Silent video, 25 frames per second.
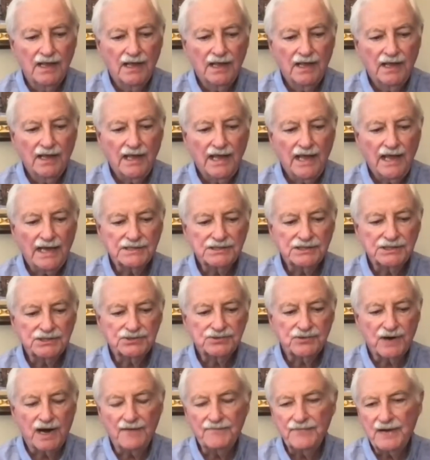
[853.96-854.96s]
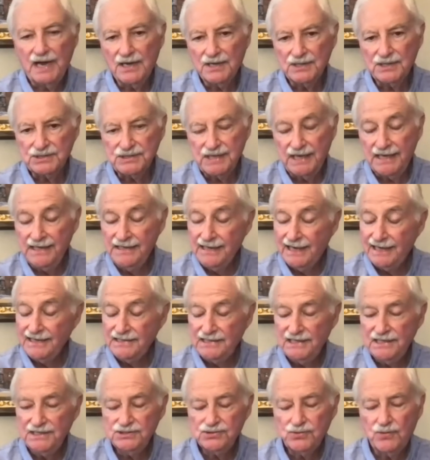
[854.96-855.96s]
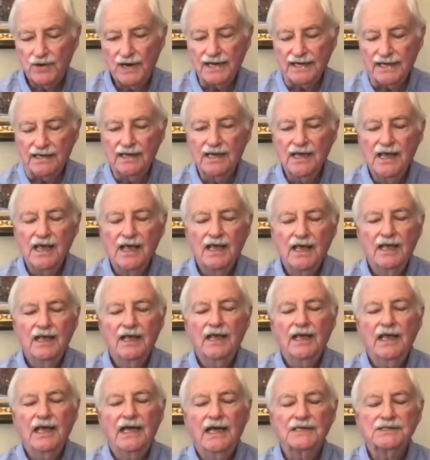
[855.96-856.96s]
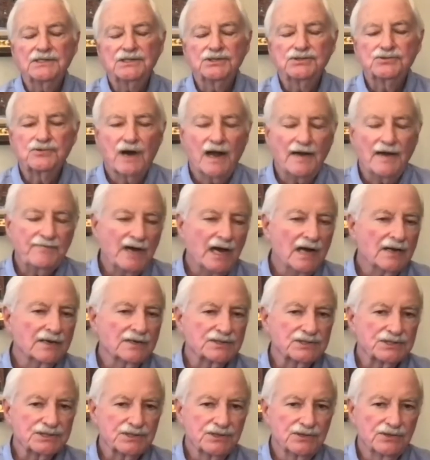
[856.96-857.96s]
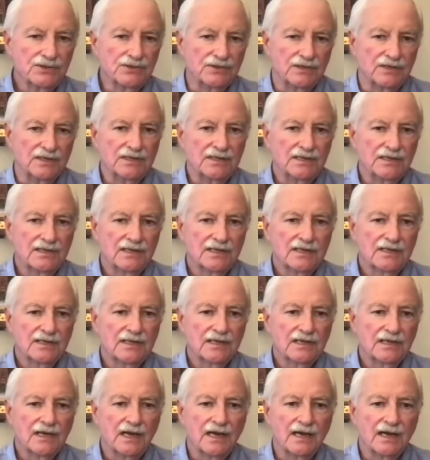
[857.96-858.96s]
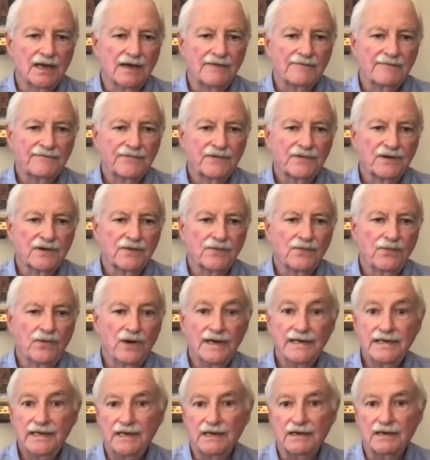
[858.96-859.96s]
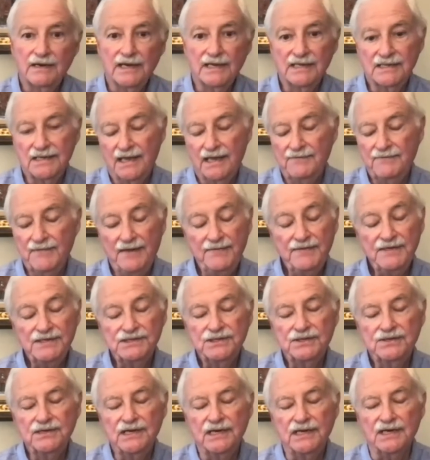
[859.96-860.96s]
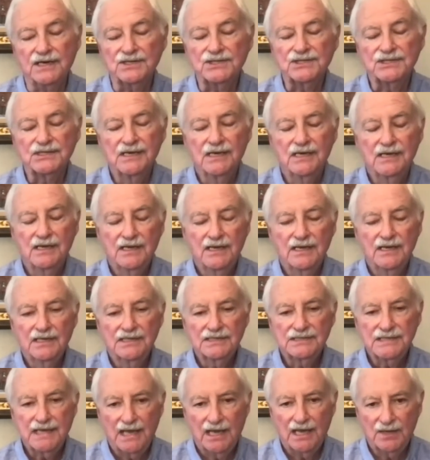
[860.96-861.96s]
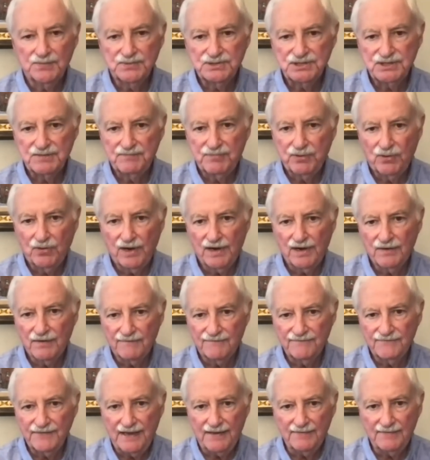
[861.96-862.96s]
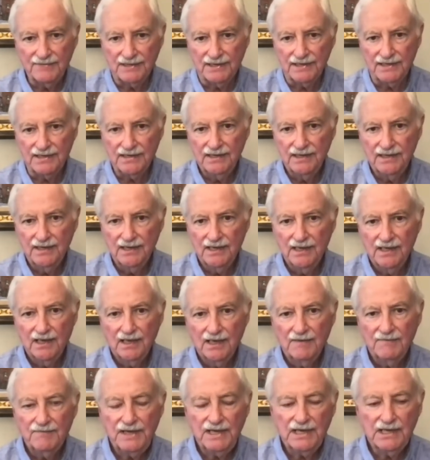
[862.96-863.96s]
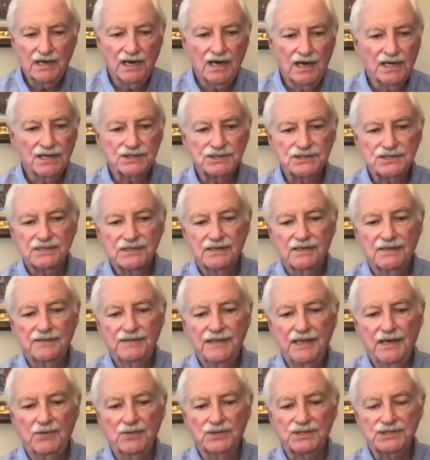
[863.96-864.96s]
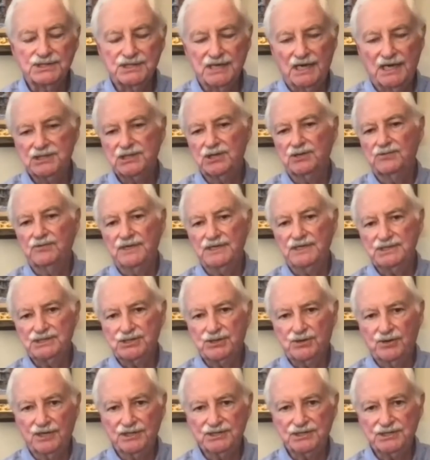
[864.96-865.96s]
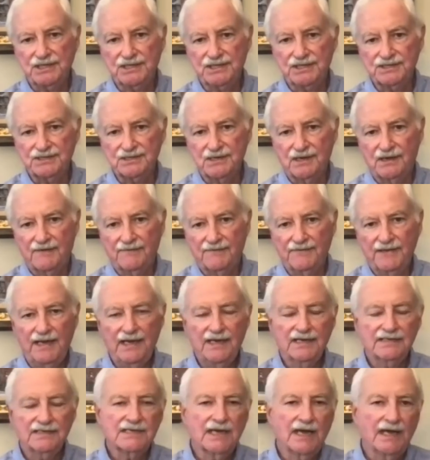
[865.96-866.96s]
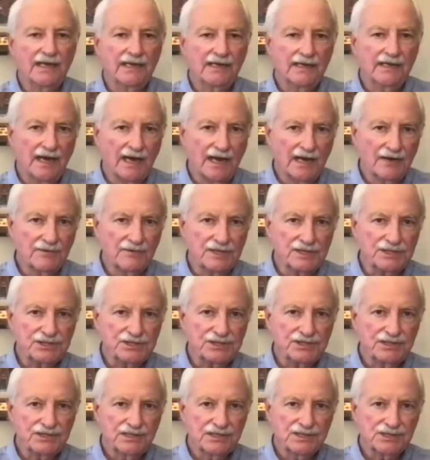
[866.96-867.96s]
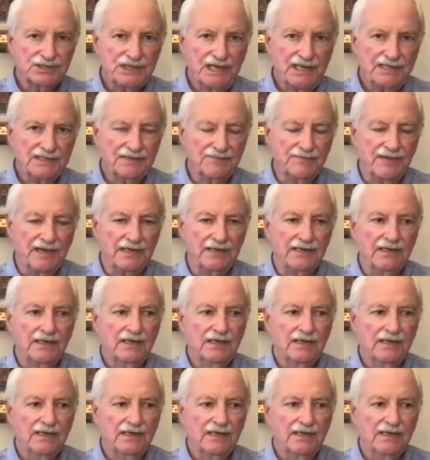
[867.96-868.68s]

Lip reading: had to drop out of, in 1920, had to drop out of school for 1 year, maybe 2 years, to help support her family because there was such a resurgence of anti-Irish sentiment